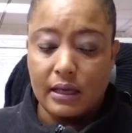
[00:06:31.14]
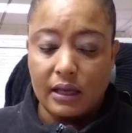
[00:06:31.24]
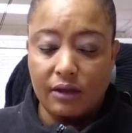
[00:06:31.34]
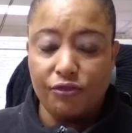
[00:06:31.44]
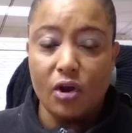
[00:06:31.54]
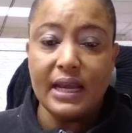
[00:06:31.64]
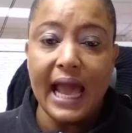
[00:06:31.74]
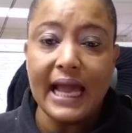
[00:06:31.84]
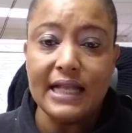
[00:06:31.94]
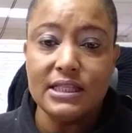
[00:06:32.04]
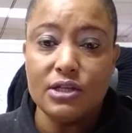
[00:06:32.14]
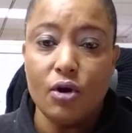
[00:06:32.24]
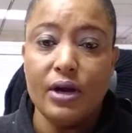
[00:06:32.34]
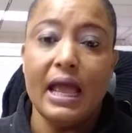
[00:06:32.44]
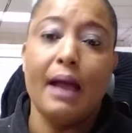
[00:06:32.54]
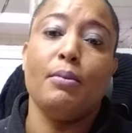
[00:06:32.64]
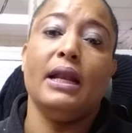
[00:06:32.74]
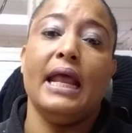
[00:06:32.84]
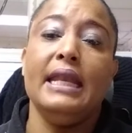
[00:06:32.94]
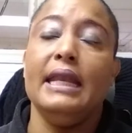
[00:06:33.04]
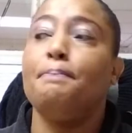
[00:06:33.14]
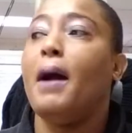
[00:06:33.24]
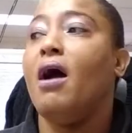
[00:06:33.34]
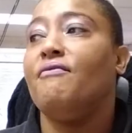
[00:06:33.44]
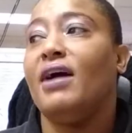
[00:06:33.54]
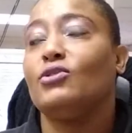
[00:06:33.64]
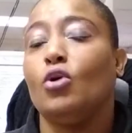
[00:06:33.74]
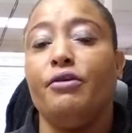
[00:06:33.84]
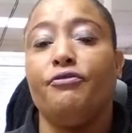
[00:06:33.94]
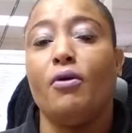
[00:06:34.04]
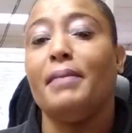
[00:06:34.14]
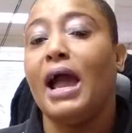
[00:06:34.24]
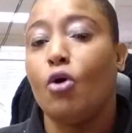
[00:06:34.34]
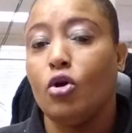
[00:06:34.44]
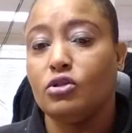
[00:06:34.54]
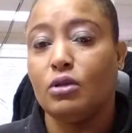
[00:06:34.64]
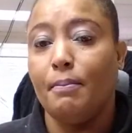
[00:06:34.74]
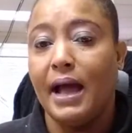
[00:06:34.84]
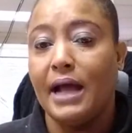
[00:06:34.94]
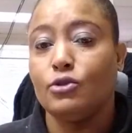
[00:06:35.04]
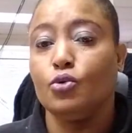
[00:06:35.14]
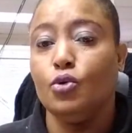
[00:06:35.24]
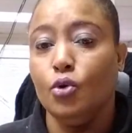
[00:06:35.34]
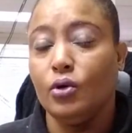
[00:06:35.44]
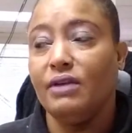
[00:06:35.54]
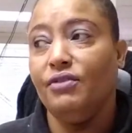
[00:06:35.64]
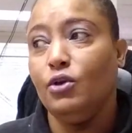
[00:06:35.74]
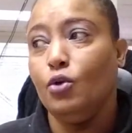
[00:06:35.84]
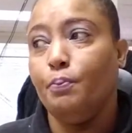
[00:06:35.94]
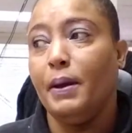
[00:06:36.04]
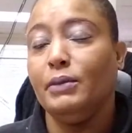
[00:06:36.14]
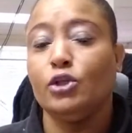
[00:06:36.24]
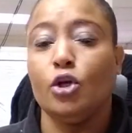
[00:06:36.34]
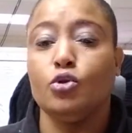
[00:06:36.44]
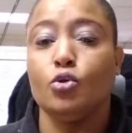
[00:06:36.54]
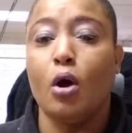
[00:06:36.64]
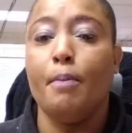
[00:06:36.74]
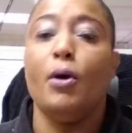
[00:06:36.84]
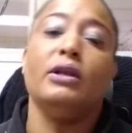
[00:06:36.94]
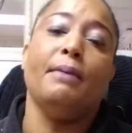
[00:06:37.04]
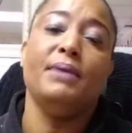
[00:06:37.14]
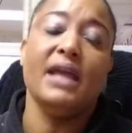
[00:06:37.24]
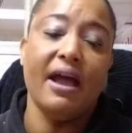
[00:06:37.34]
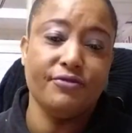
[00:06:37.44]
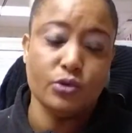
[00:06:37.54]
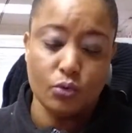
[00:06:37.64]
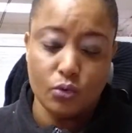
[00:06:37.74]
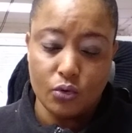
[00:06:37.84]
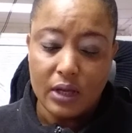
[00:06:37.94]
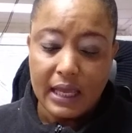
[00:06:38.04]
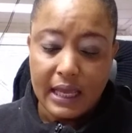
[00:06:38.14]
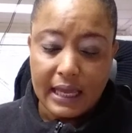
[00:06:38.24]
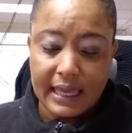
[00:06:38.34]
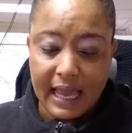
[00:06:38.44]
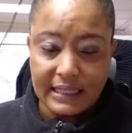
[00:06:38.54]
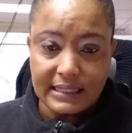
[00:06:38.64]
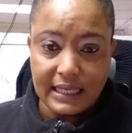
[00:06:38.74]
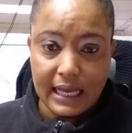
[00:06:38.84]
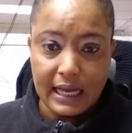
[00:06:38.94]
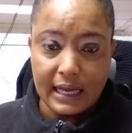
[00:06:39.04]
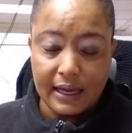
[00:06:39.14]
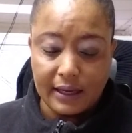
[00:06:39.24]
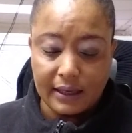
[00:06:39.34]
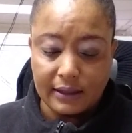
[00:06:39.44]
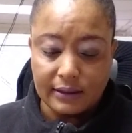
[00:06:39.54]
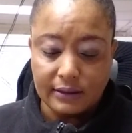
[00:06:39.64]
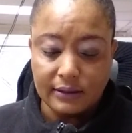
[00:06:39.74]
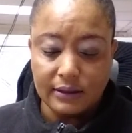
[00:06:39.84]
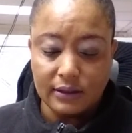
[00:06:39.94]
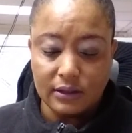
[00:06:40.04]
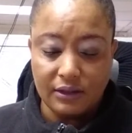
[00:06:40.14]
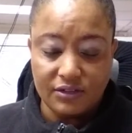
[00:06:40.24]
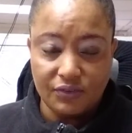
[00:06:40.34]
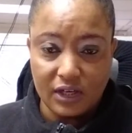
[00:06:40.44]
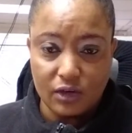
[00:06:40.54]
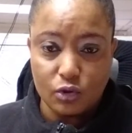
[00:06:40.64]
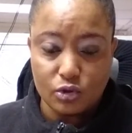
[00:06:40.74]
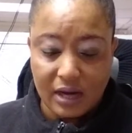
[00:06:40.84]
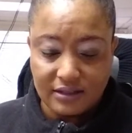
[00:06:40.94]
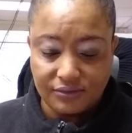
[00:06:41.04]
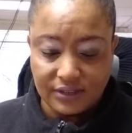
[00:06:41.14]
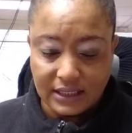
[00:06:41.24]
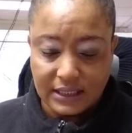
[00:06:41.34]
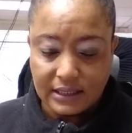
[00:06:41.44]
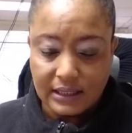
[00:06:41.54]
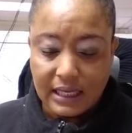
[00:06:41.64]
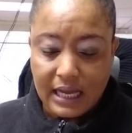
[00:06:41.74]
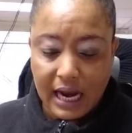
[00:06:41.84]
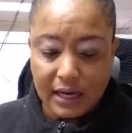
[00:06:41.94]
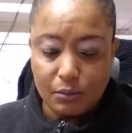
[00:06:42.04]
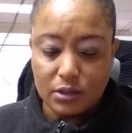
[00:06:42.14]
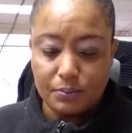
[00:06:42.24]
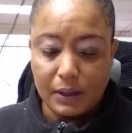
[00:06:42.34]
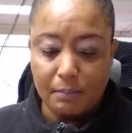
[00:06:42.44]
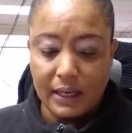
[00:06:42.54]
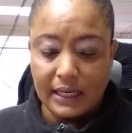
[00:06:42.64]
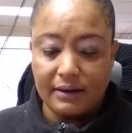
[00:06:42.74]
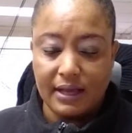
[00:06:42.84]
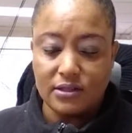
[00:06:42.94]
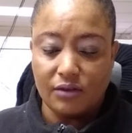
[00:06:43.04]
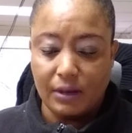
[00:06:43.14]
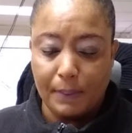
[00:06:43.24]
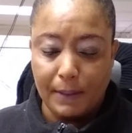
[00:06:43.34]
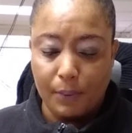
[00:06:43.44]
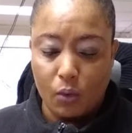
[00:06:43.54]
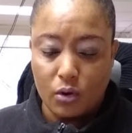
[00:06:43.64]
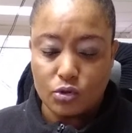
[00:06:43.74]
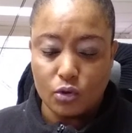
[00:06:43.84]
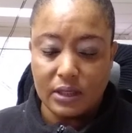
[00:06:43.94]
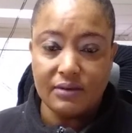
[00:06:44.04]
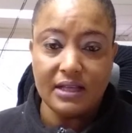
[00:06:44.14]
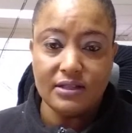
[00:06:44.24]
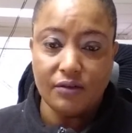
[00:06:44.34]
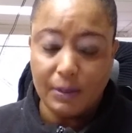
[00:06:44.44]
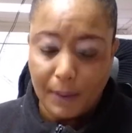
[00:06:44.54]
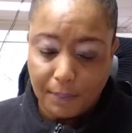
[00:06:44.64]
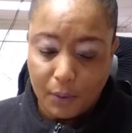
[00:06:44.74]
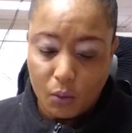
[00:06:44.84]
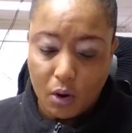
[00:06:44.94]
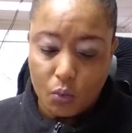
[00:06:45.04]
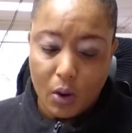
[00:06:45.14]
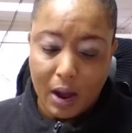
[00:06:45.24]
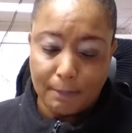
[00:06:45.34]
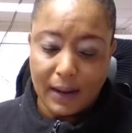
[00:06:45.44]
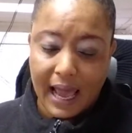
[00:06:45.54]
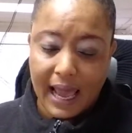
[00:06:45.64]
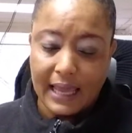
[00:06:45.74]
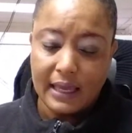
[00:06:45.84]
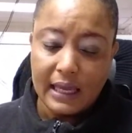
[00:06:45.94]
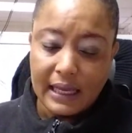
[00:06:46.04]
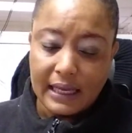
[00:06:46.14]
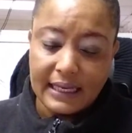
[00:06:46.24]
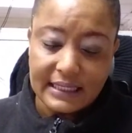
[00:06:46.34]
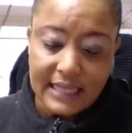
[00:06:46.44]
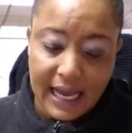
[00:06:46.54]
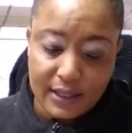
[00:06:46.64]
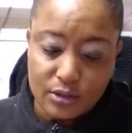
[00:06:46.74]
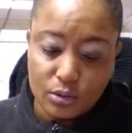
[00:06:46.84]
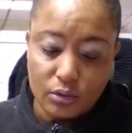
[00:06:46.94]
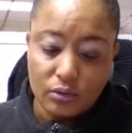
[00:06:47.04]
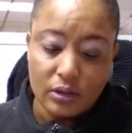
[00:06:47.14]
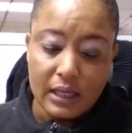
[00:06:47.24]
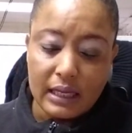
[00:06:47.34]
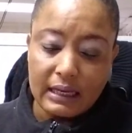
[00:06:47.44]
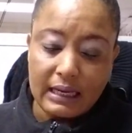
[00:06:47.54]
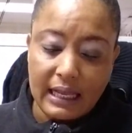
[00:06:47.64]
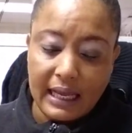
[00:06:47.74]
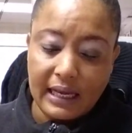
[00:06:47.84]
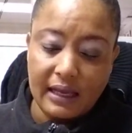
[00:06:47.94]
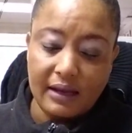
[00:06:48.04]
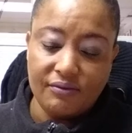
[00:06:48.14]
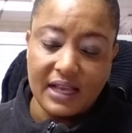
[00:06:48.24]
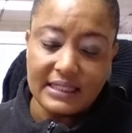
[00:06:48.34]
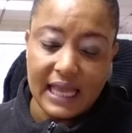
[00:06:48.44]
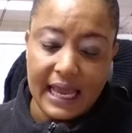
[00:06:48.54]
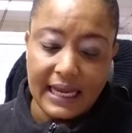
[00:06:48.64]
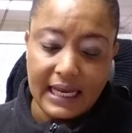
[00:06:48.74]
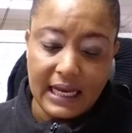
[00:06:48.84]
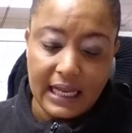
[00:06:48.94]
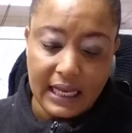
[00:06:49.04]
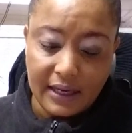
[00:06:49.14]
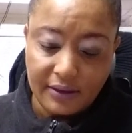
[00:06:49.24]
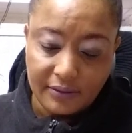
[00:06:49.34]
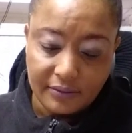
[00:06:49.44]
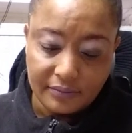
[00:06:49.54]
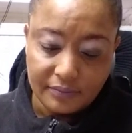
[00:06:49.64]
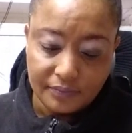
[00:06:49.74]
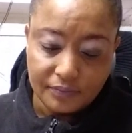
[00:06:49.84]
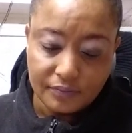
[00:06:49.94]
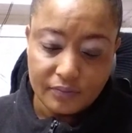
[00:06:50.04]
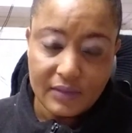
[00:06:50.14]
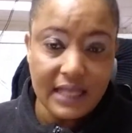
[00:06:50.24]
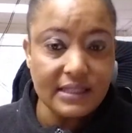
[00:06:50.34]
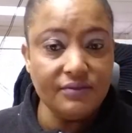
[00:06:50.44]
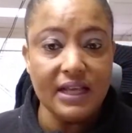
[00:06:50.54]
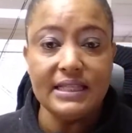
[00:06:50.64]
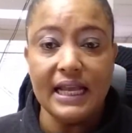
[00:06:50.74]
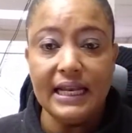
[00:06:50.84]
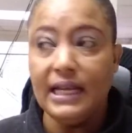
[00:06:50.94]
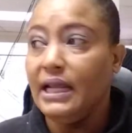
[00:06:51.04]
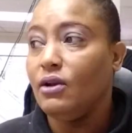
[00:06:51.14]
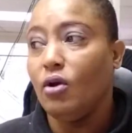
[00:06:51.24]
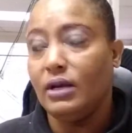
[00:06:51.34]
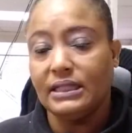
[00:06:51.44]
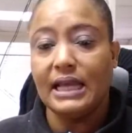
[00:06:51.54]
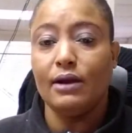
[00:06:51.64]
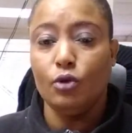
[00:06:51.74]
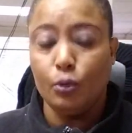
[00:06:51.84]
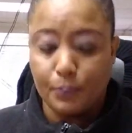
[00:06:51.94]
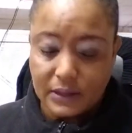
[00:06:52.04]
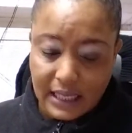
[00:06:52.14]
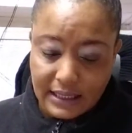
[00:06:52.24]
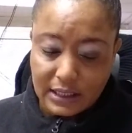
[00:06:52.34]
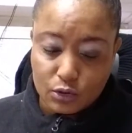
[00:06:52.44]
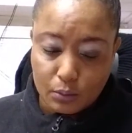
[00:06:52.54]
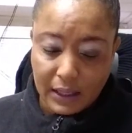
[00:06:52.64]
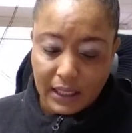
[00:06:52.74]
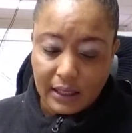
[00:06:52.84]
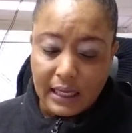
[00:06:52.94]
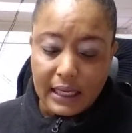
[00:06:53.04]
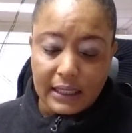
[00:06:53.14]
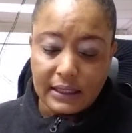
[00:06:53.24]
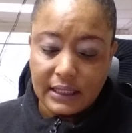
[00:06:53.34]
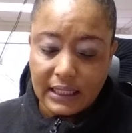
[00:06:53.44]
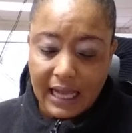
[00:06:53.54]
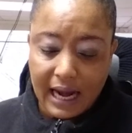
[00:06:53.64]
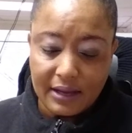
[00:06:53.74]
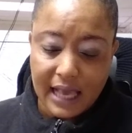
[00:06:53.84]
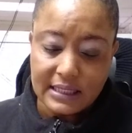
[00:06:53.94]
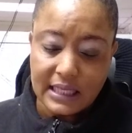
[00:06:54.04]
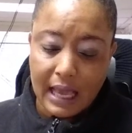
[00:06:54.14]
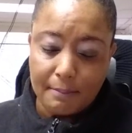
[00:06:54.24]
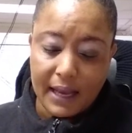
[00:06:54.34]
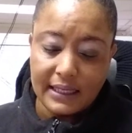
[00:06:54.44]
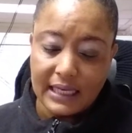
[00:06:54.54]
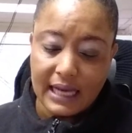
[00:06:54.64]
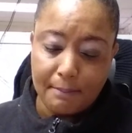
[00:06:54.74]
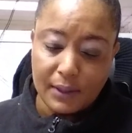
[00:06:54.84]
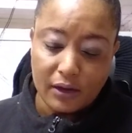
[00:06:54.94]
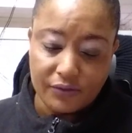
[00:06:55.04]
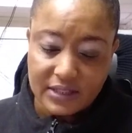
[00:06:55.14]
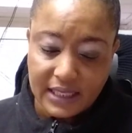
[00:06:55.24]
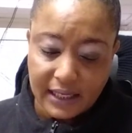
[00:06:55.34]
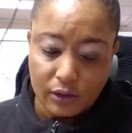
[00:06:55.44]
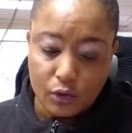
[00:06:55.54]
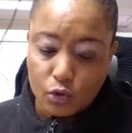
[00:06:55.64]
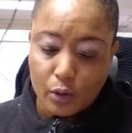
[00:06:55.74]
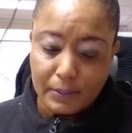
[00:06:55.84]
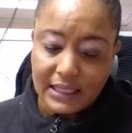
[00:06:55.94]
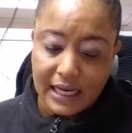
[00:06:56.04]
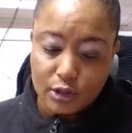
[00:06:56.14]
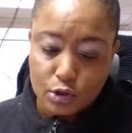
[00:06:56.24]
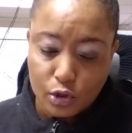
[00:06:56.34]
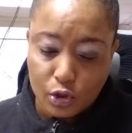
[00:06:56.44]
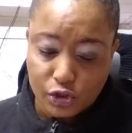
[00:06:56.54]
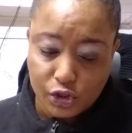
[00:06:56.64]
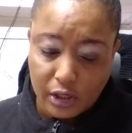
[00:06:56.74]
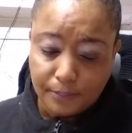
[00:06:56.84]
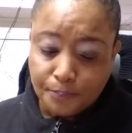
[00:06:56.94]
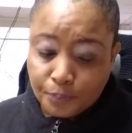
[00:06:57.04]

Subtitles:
If you're in that category, I'm gonna need power of attorney from that customer to you, giving you permission to come on their behalf to get this vehicle transferred. And you must bring me the rest of the paperwork. So the rest of the paperwork will apply the title, lien, if there's any lien. That's if there's any lien on the title you're presenting to me, dealer reassignment, dealer bill of sale, odometer disclosure,